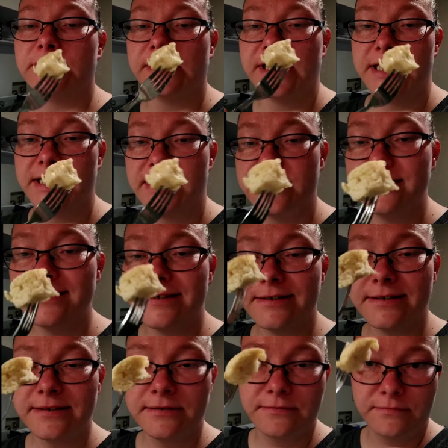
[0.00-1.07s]
to get
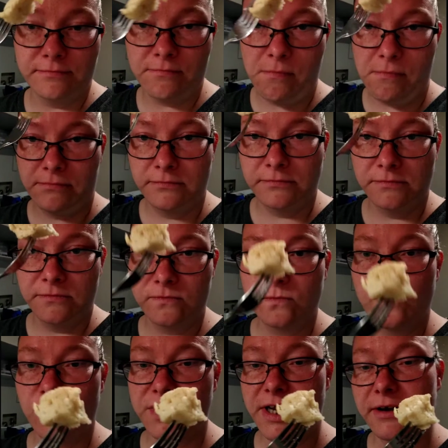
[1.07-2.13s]
this
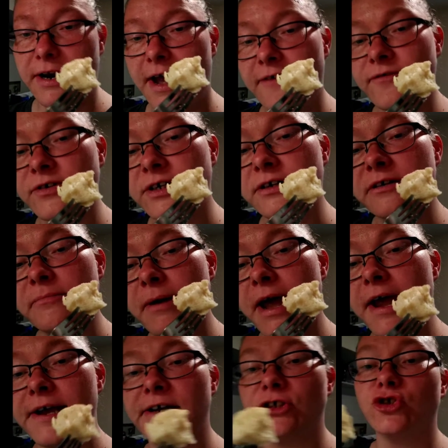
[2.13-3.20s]
without having to
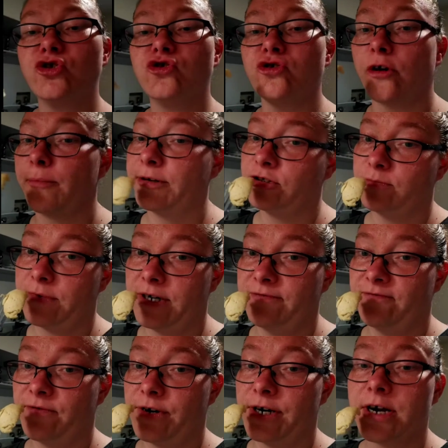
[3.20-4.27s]
pay so much
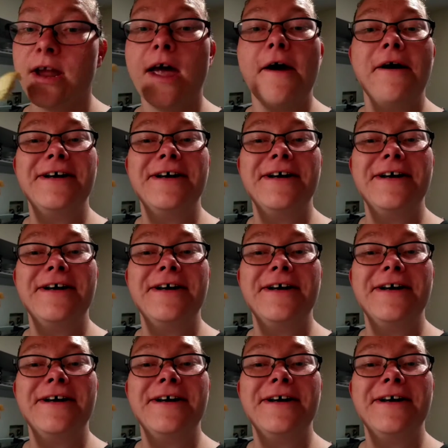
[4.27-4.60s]
money for it.